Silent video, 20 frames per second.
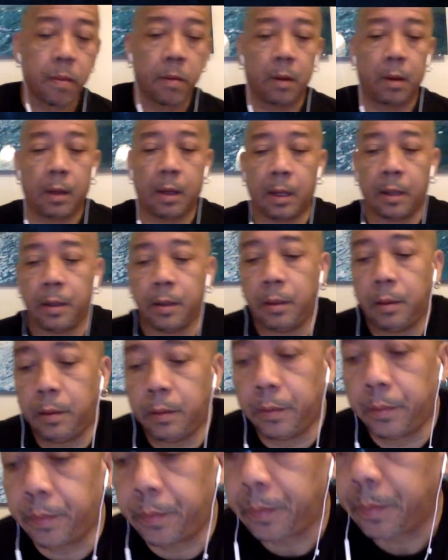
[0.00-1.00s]
And
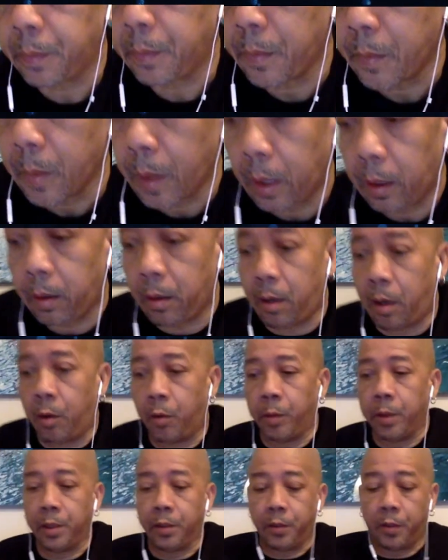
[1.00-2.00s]
I
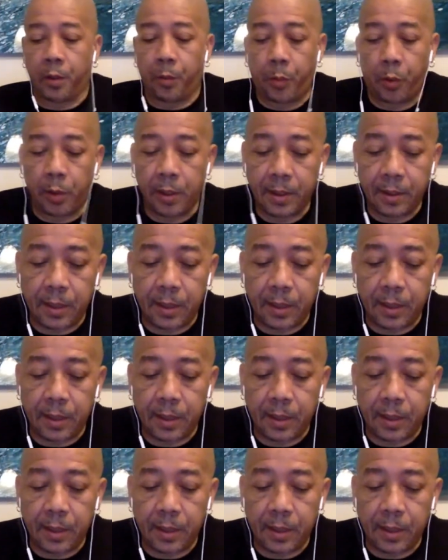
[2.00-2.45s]
went to the police